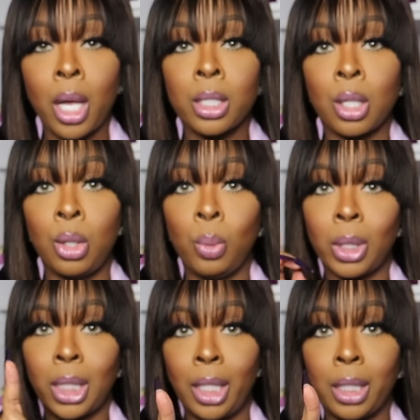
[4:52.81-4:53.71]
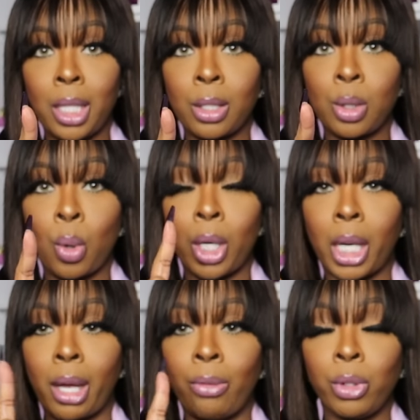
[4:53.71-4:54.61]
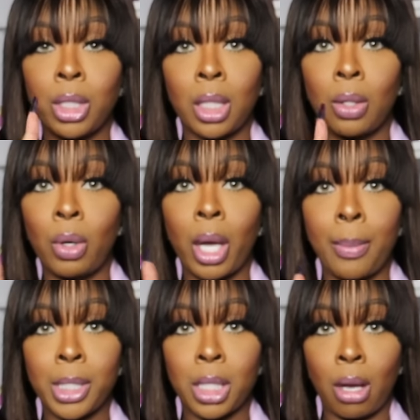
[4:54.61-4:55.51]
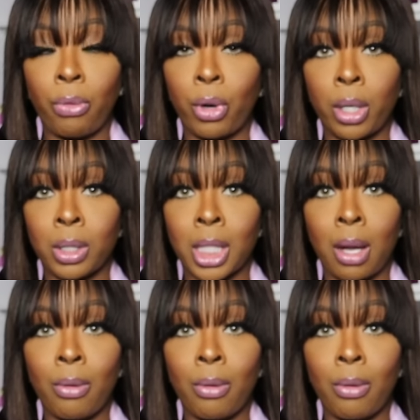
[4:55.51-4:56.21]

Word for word: So you will click that store and every single Amazon fragrance